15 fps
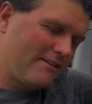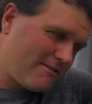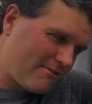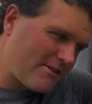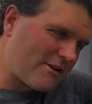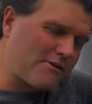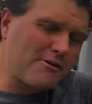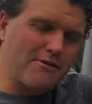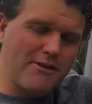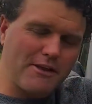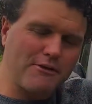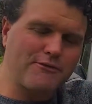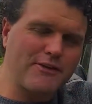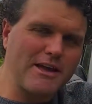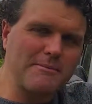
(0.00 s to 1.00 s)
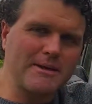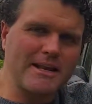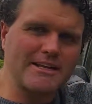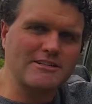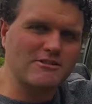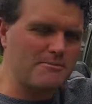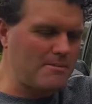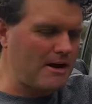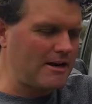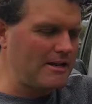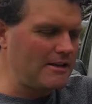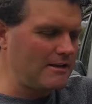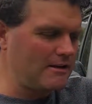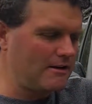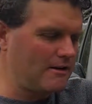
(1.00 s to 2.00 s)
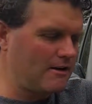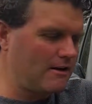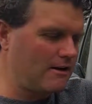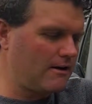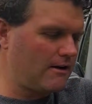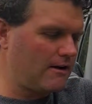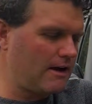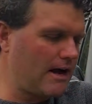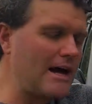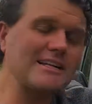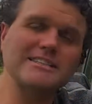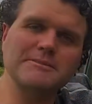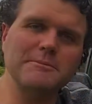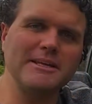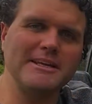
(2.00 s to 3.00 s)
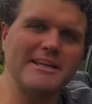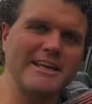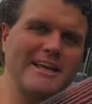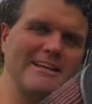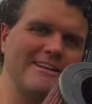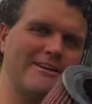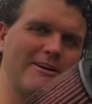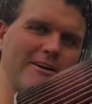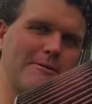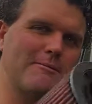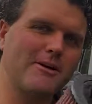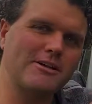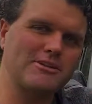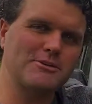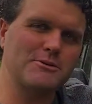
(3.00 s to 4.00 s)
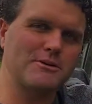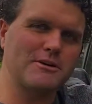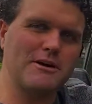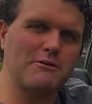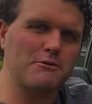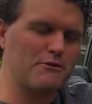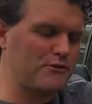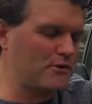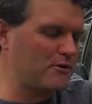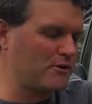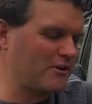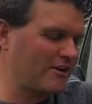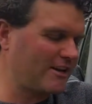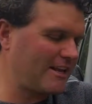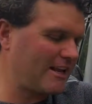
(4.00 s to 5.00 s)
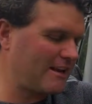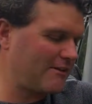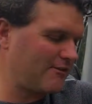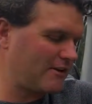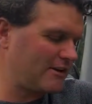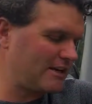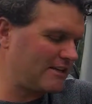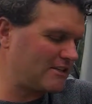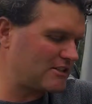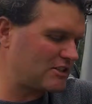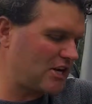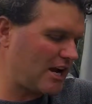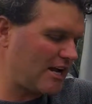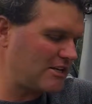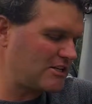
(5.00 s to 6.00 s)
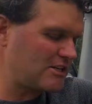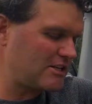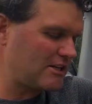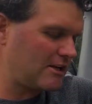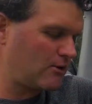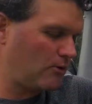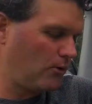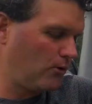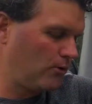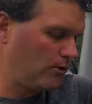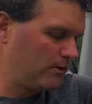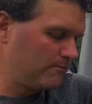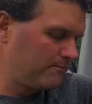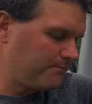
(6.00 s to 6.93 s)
They're a fair bit extra money. Ask me again, and I might do a review on it again if I need to change it at all.